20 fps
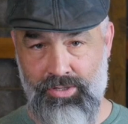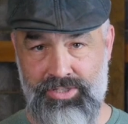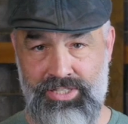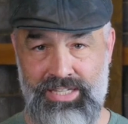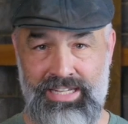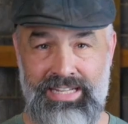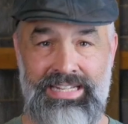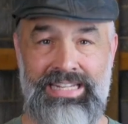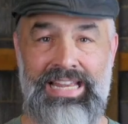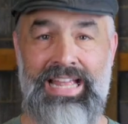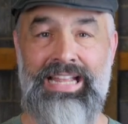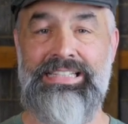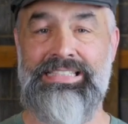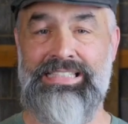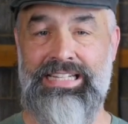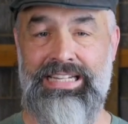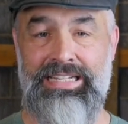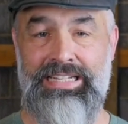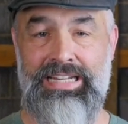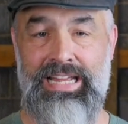send
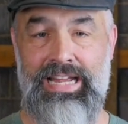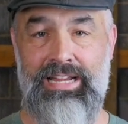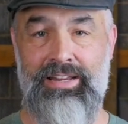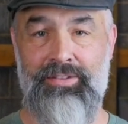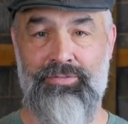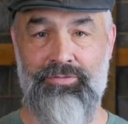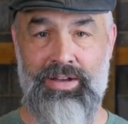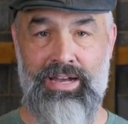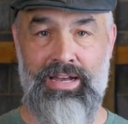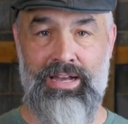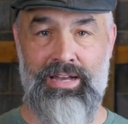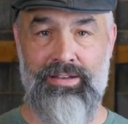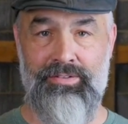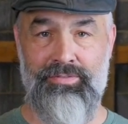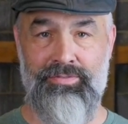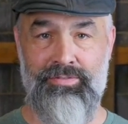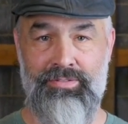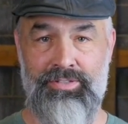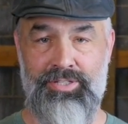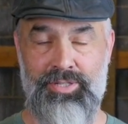
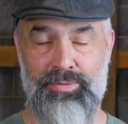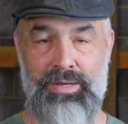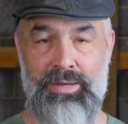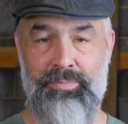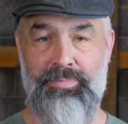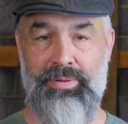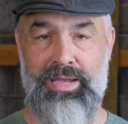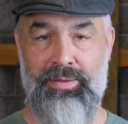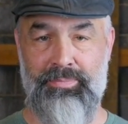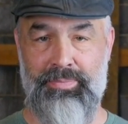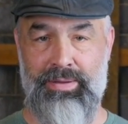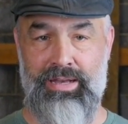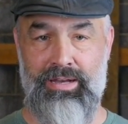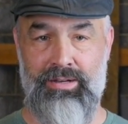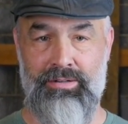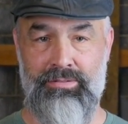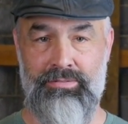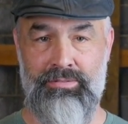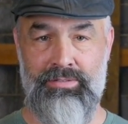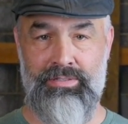$19.95 to my
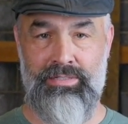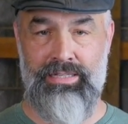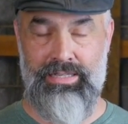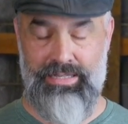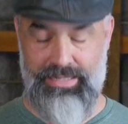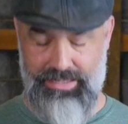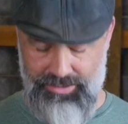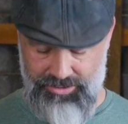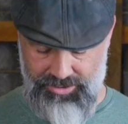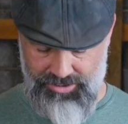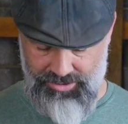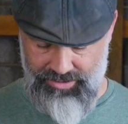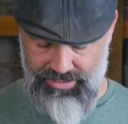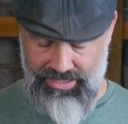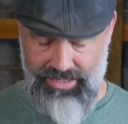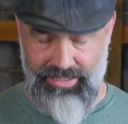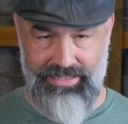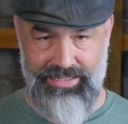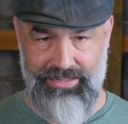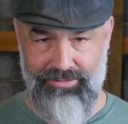PayPal, and I'll show you
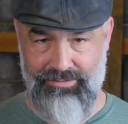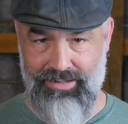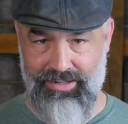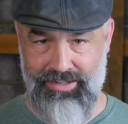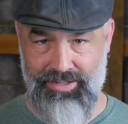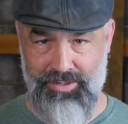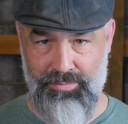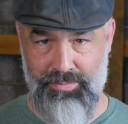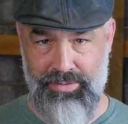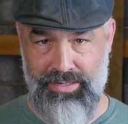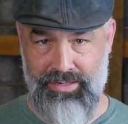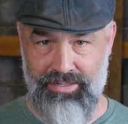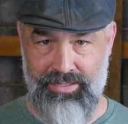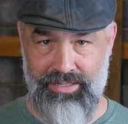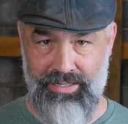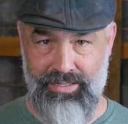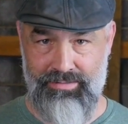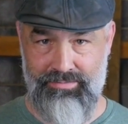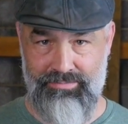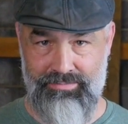how to get rid of your beer gut.